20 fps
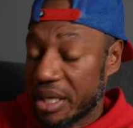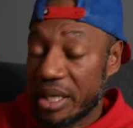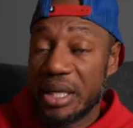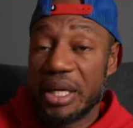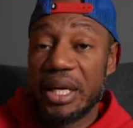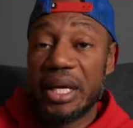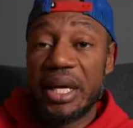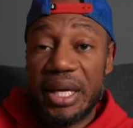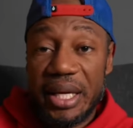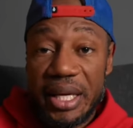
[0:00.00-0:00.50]
it.
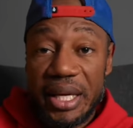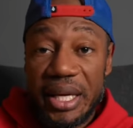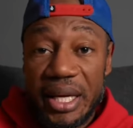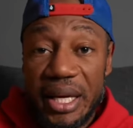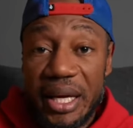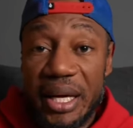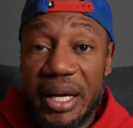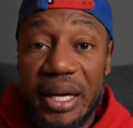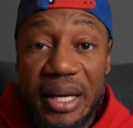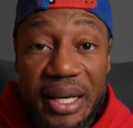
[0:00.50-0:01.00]

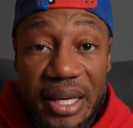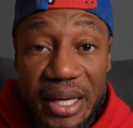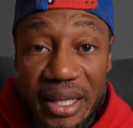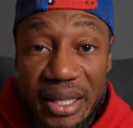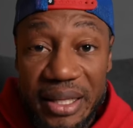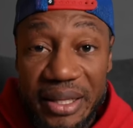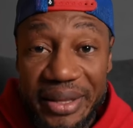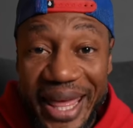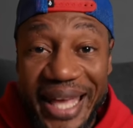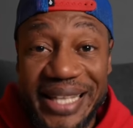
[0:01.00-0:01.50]

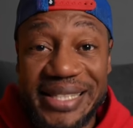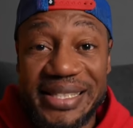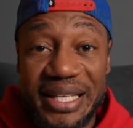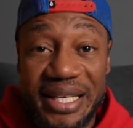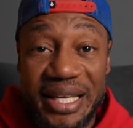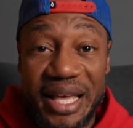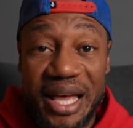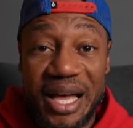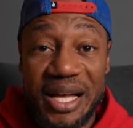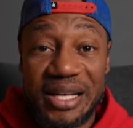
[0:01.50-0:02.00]
That's
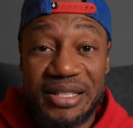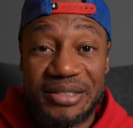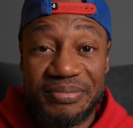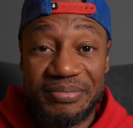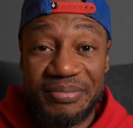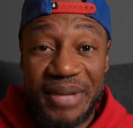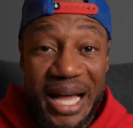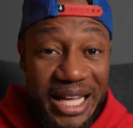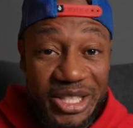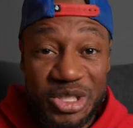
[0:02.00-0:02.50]
it, y'all.
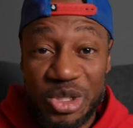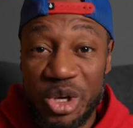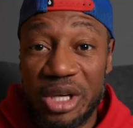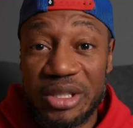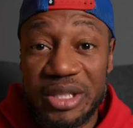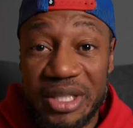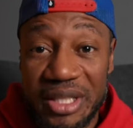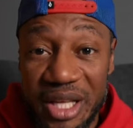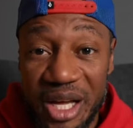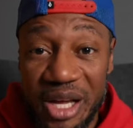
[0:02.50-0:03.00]
I
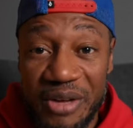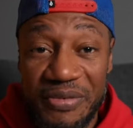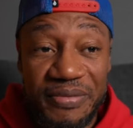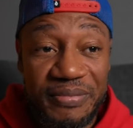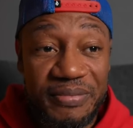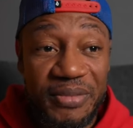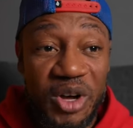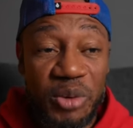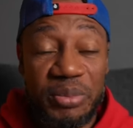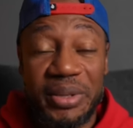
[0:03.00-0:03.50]
talked enough.
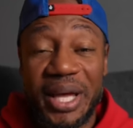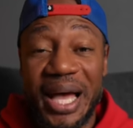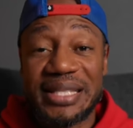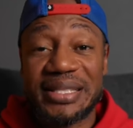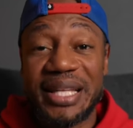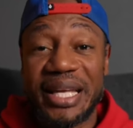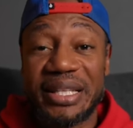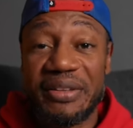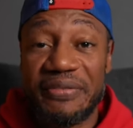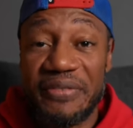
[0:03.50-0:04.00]
Hope you guys
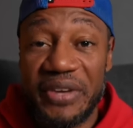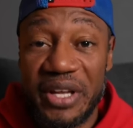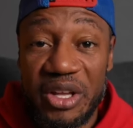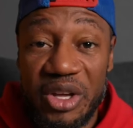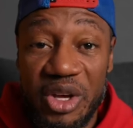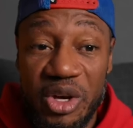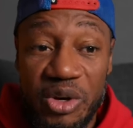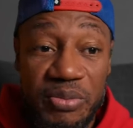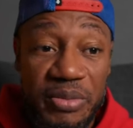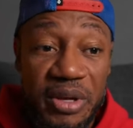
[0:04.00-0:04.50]
liked the
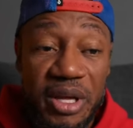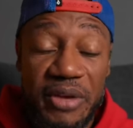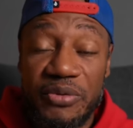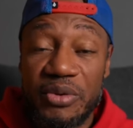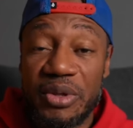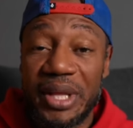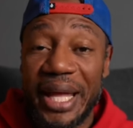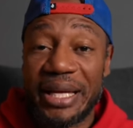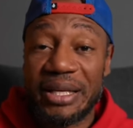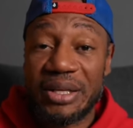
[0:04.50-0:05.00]
video. If
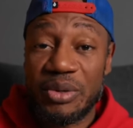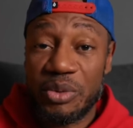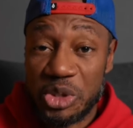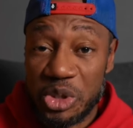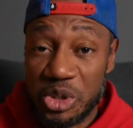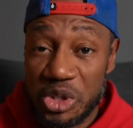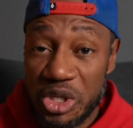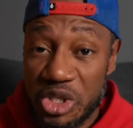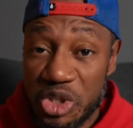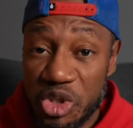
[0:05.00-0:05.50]
you like what
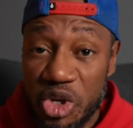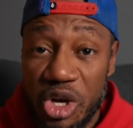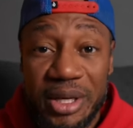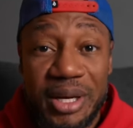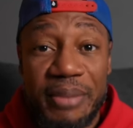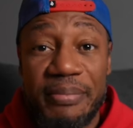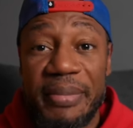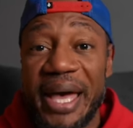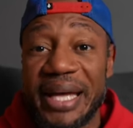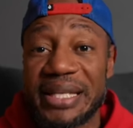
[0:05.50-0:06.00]
you just saw,
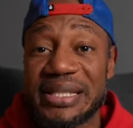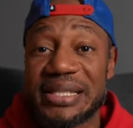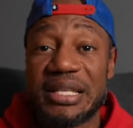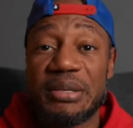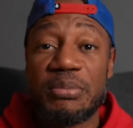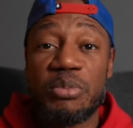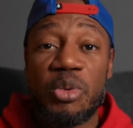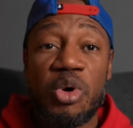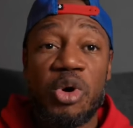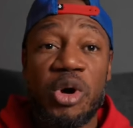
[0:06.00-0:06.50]
come back, see
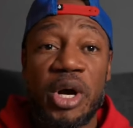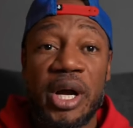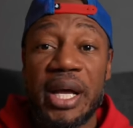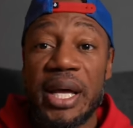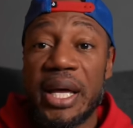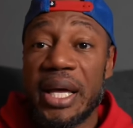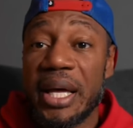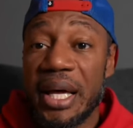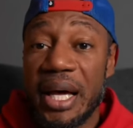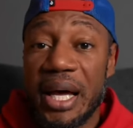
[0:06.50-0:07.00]
more.
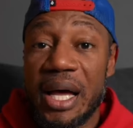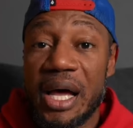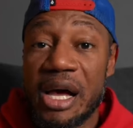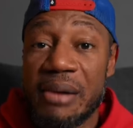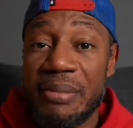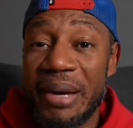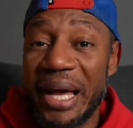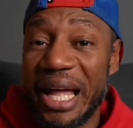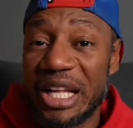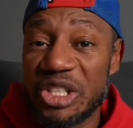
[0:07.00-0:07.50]

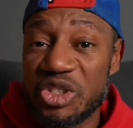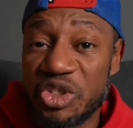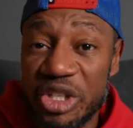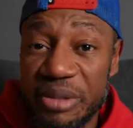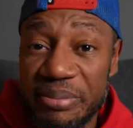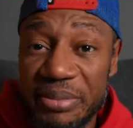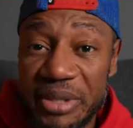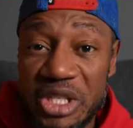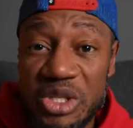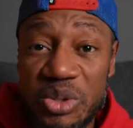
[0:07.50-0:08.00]
Um, I got a
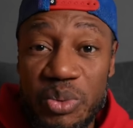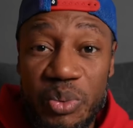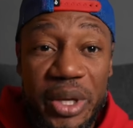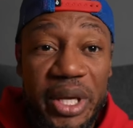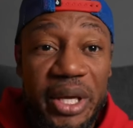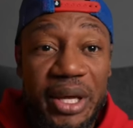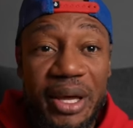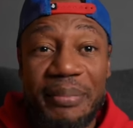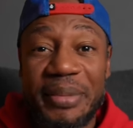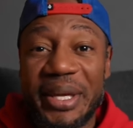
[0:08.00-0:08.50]
trip this
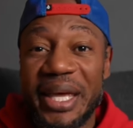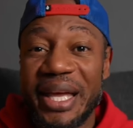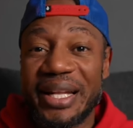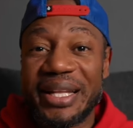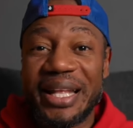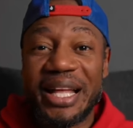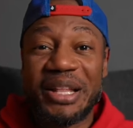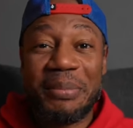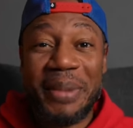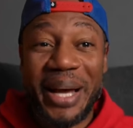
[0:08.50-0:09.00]
week. I'm gonna be heading
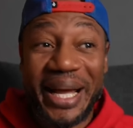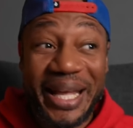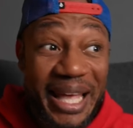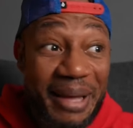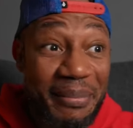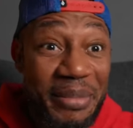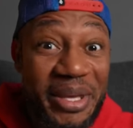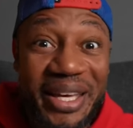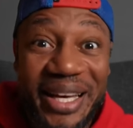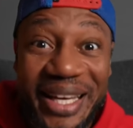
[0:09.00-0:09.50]
down to
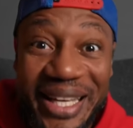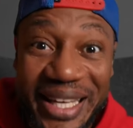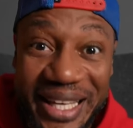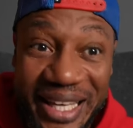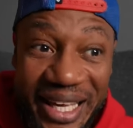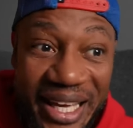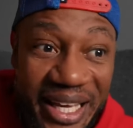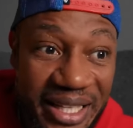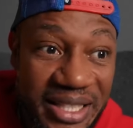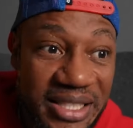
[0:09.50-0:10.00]
Miami
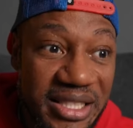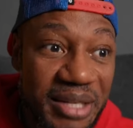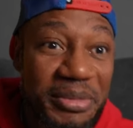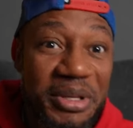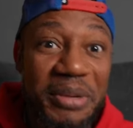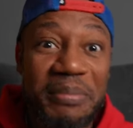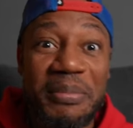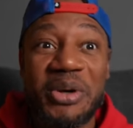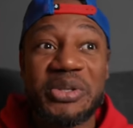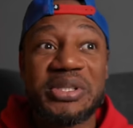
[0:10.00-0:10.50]
again. It's gonna
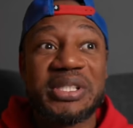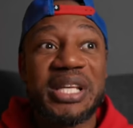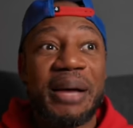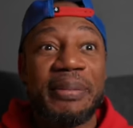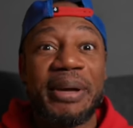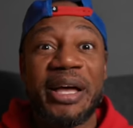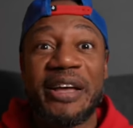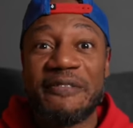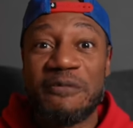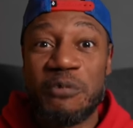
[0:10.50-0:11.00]
be the most time
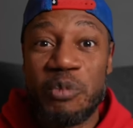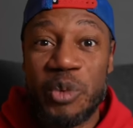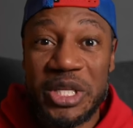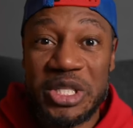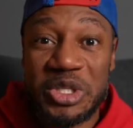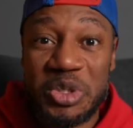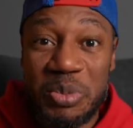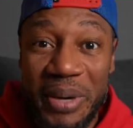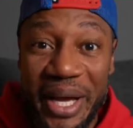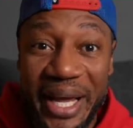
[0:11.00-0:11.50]
I have went
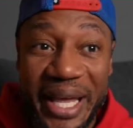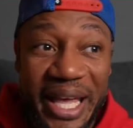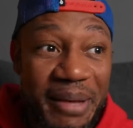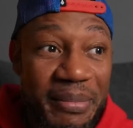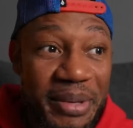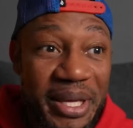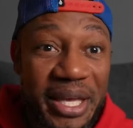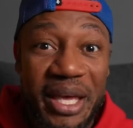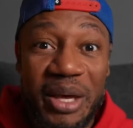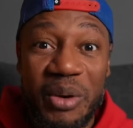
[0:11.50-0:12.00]
to
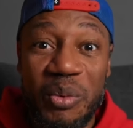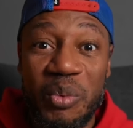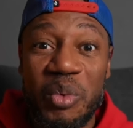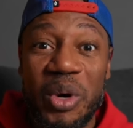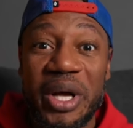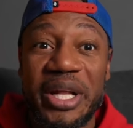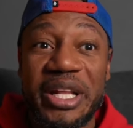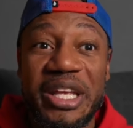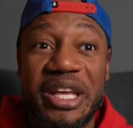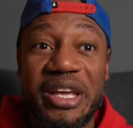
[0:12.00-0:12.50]
Miami in
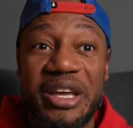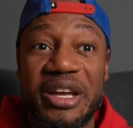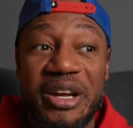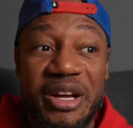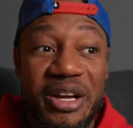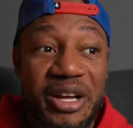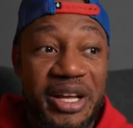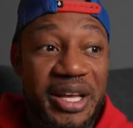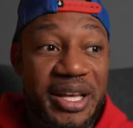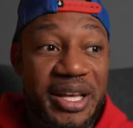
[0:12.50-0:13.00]
one
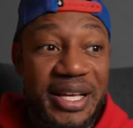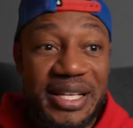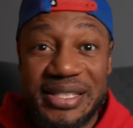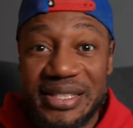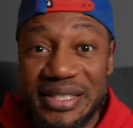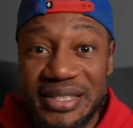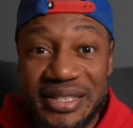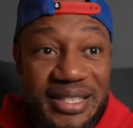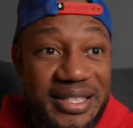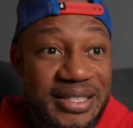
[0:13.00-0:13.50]
year
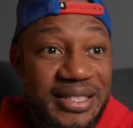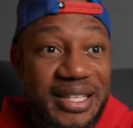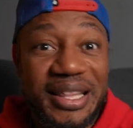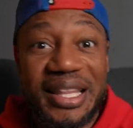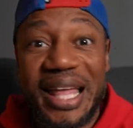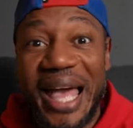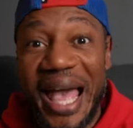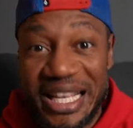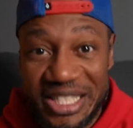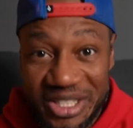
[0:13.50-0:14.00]
since the
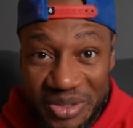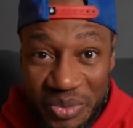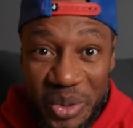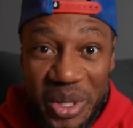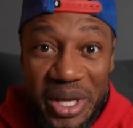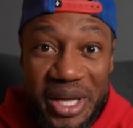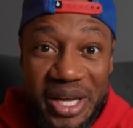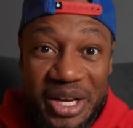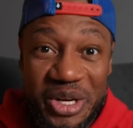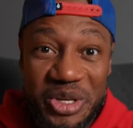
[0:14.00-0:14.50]
last three
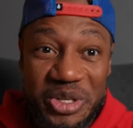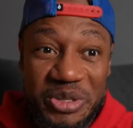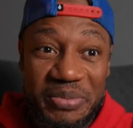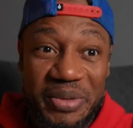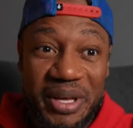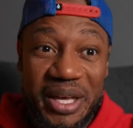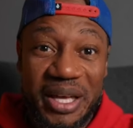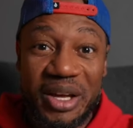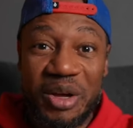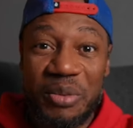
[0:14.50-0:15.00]
years,
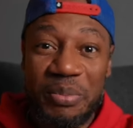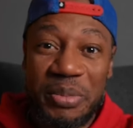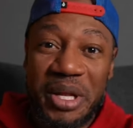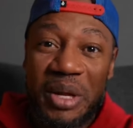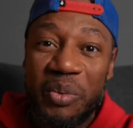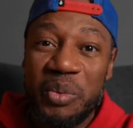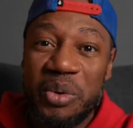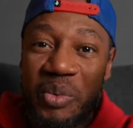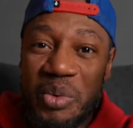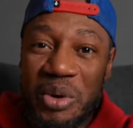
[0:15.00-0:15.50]
man. I'm gonna meet
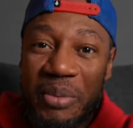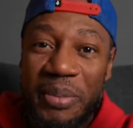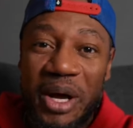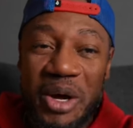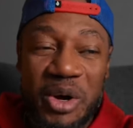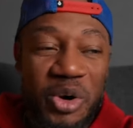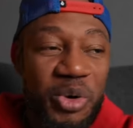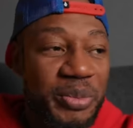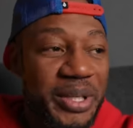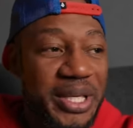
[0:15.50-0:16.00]
up with one of my
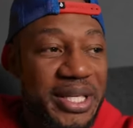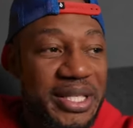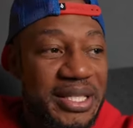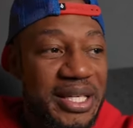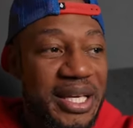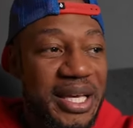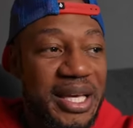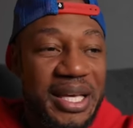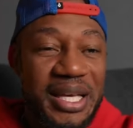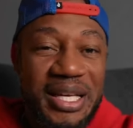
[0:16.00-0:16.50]
homies.
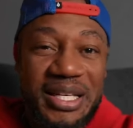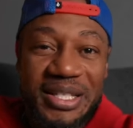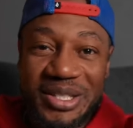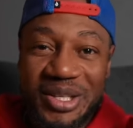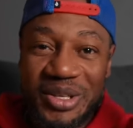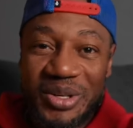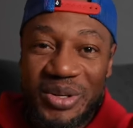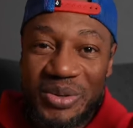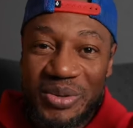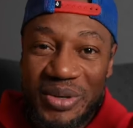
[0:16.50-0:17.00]

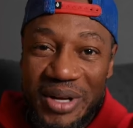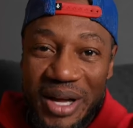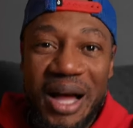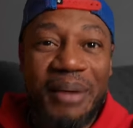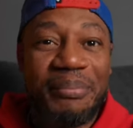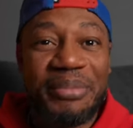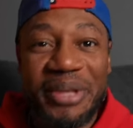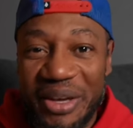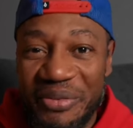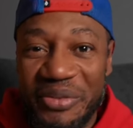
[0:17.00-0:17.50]
So
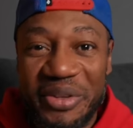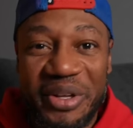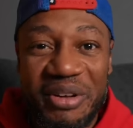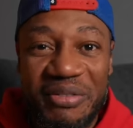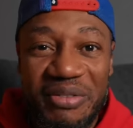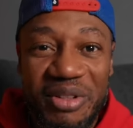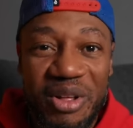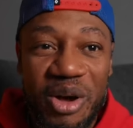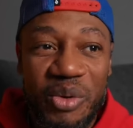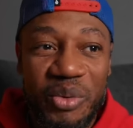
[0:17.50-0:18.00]
I'm definitely
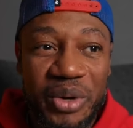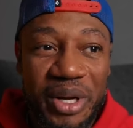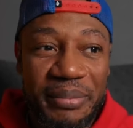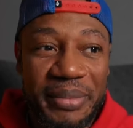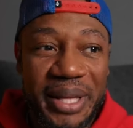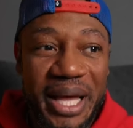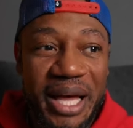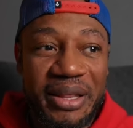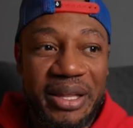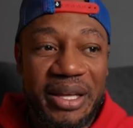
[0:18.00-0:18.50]
gonna vlog when I'm
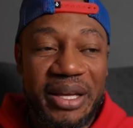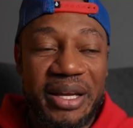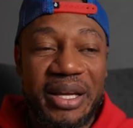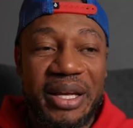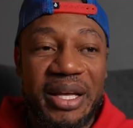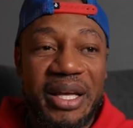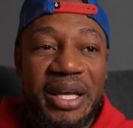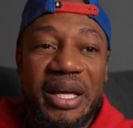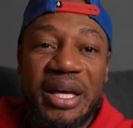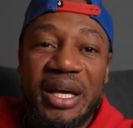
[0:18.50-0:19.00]
down there.
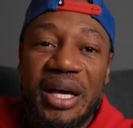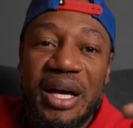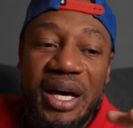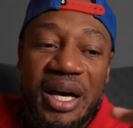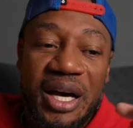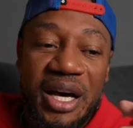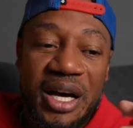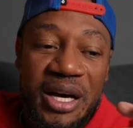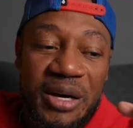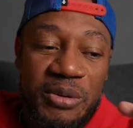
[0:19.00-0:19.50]

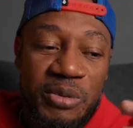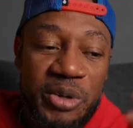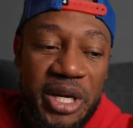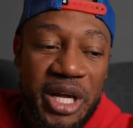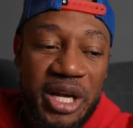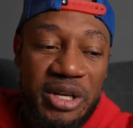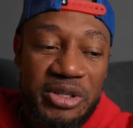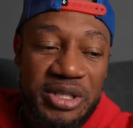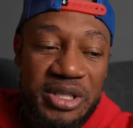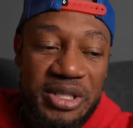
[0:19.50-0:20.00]
Uh, what
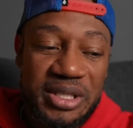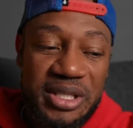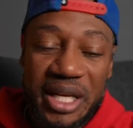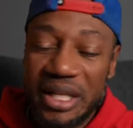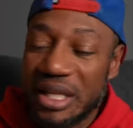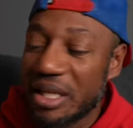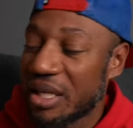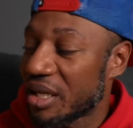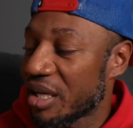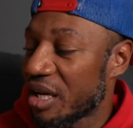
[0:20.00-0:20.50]
else I
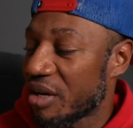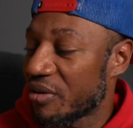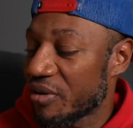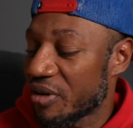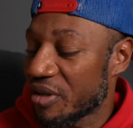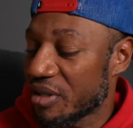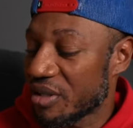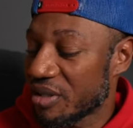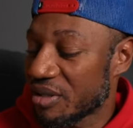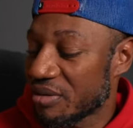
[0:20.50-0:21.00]
need to
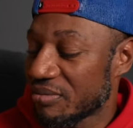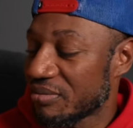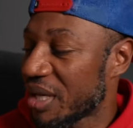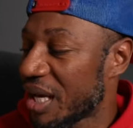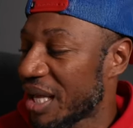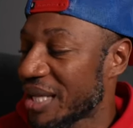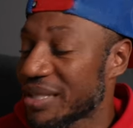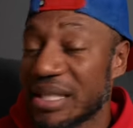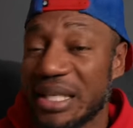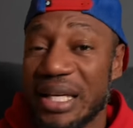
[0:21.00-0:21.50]
cover?
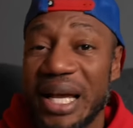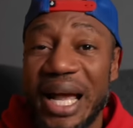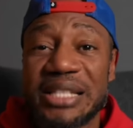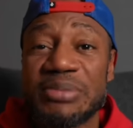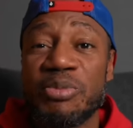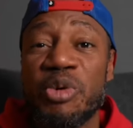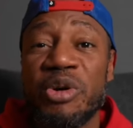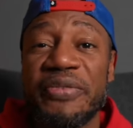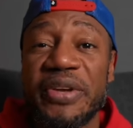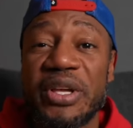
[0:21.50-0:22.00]
Nah, that's it. I got
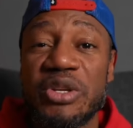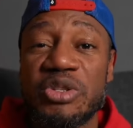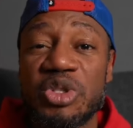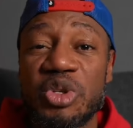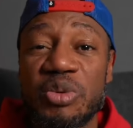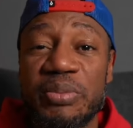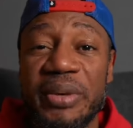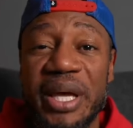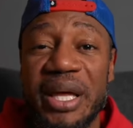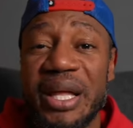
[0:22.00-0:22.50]
some more videos
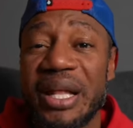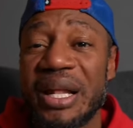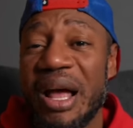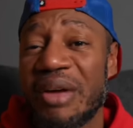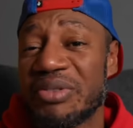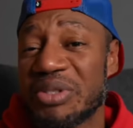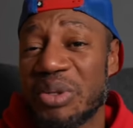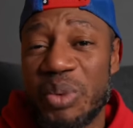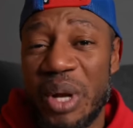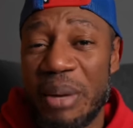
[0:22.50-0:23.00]
too, man. And
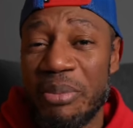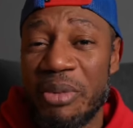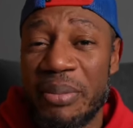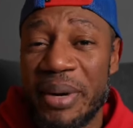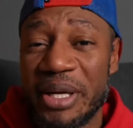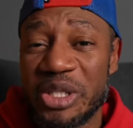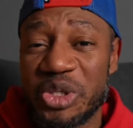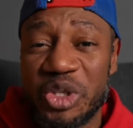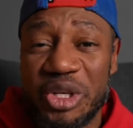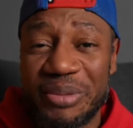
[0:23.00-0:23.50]
obviously when I'm on
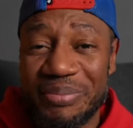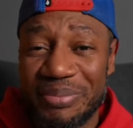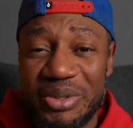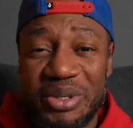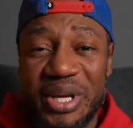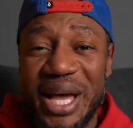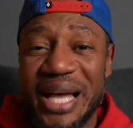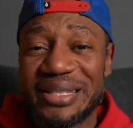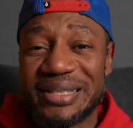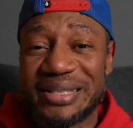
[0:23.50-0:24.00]
my trip, you
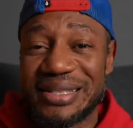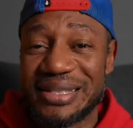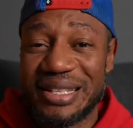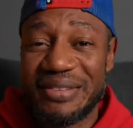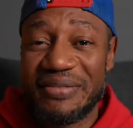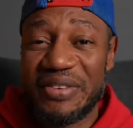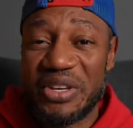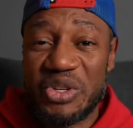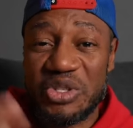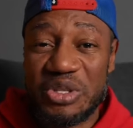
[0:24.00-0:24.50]
guys can see
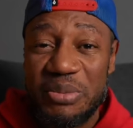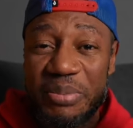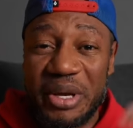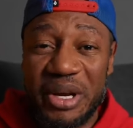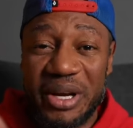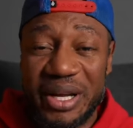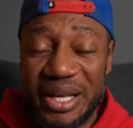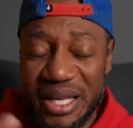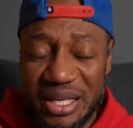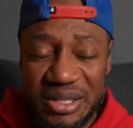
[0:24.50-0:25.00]
videos
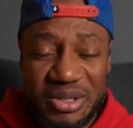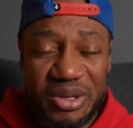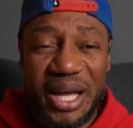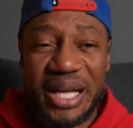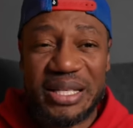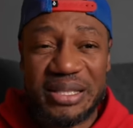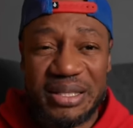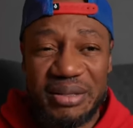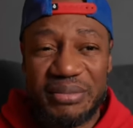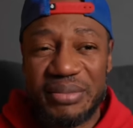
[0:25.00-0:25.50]
appearing, because I still
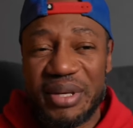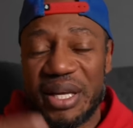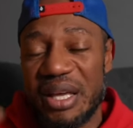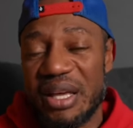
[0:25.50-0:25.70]
got some